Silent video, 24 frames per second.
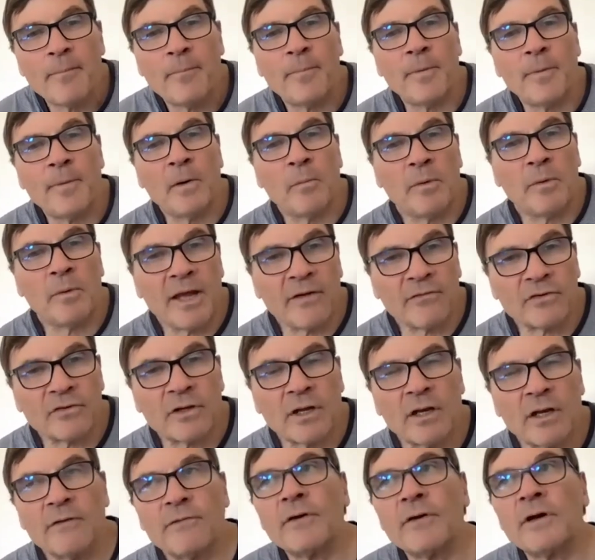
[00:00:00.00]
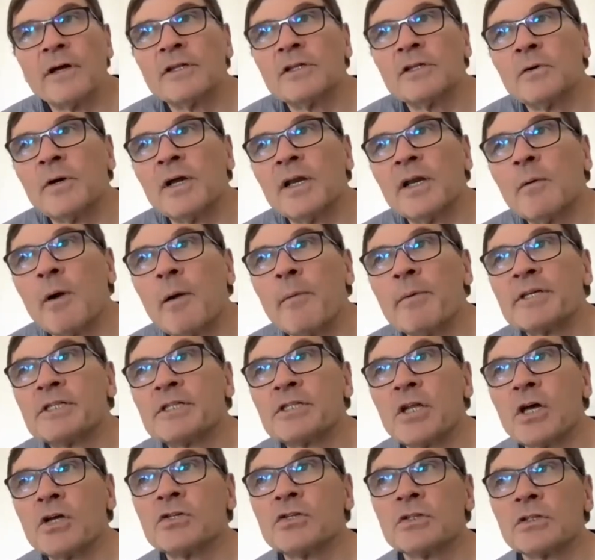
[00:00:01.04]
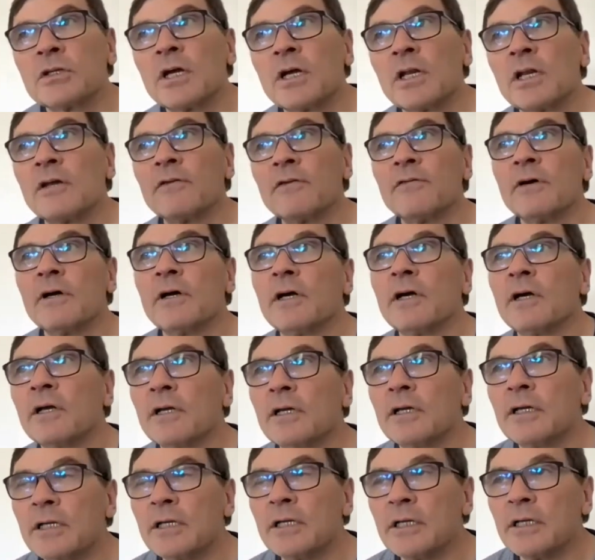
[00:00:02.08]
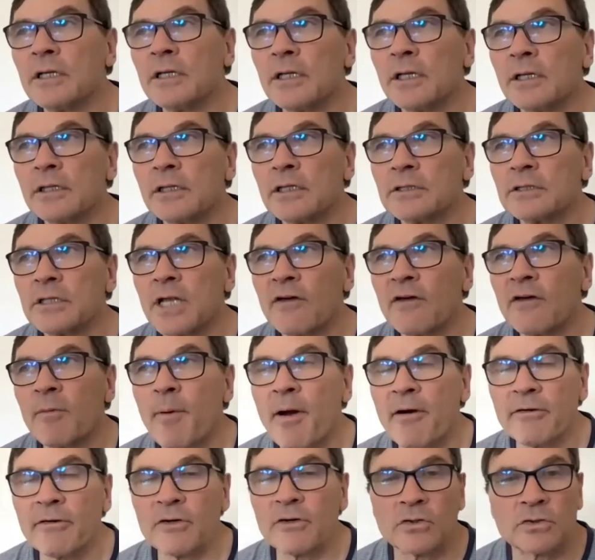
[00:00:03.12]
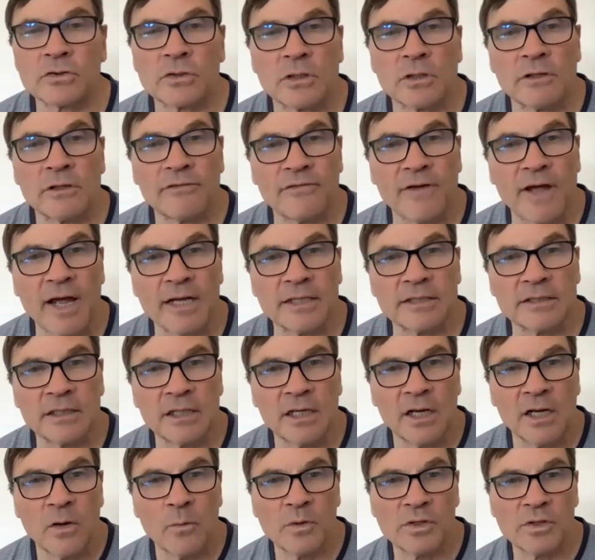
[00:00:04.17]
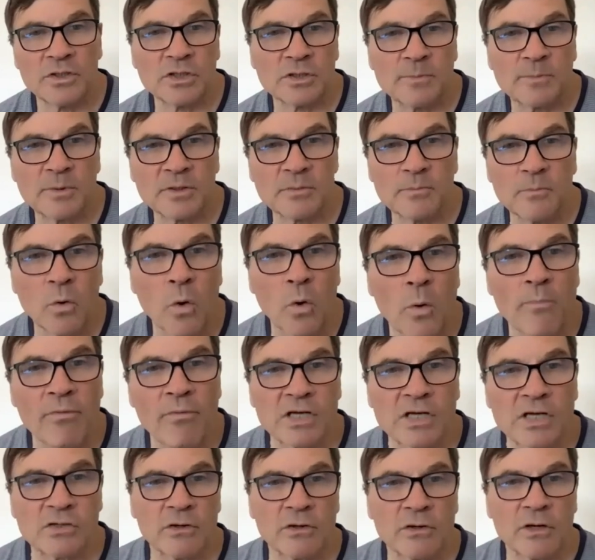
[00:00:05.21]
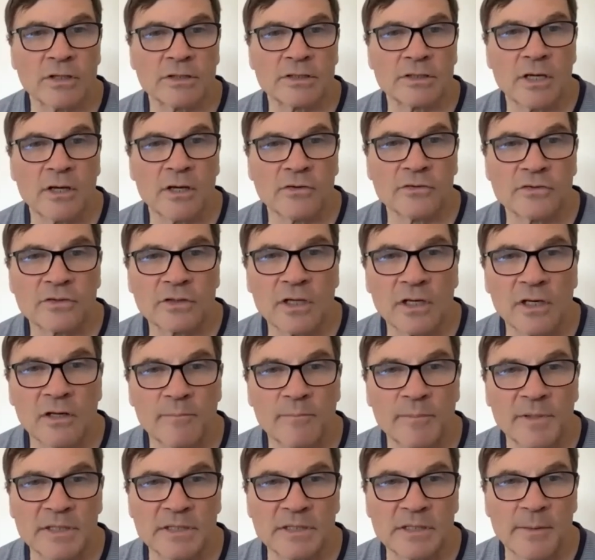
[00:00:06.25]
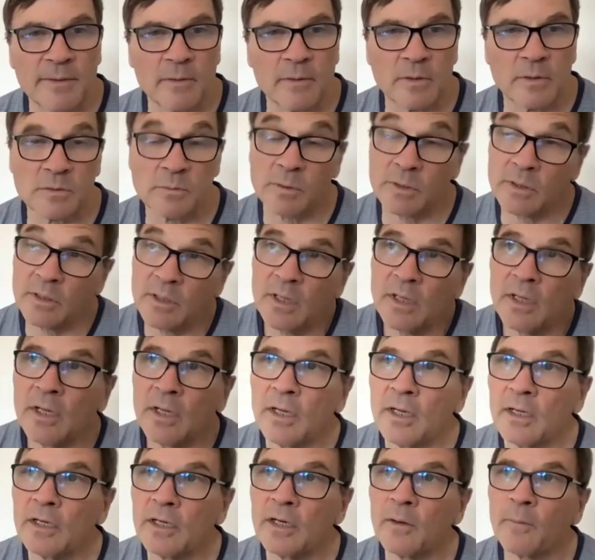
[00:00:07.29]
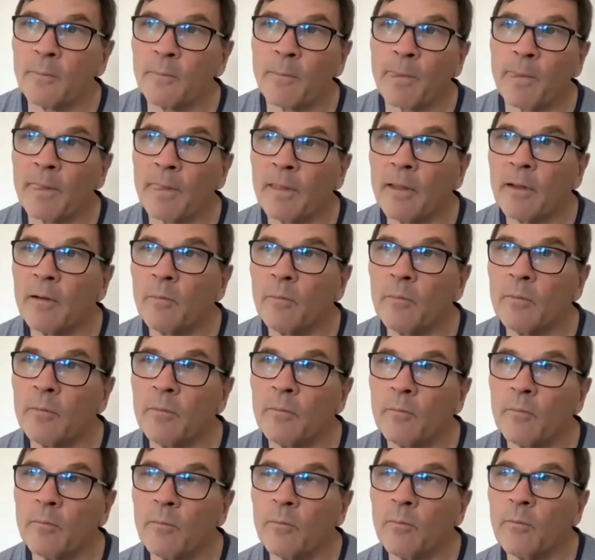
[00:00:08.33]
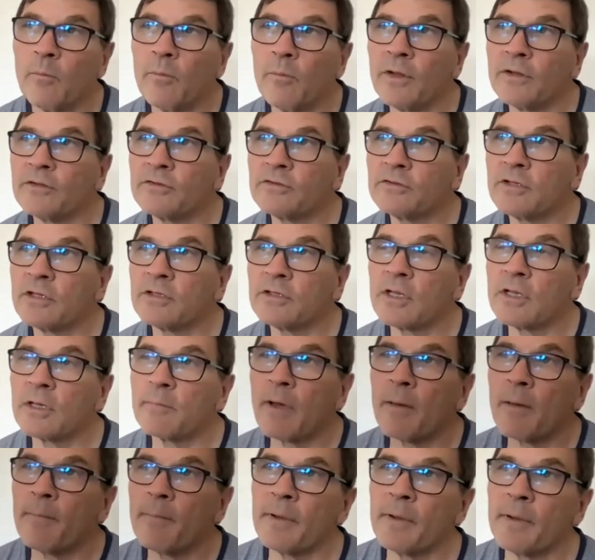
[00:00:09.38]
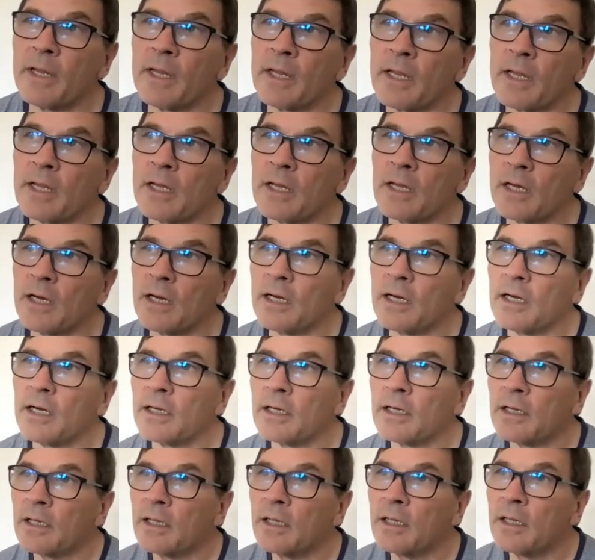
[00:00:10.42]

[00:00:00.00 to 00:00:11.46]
but mm. we hmm. have to kind of uh, do it in a way which doesn't kind of, uh, doesn't have a paradoxical effect, which just puts more pressure on ourselves to kind of be something which we, you know, there's there's something about being. Uh,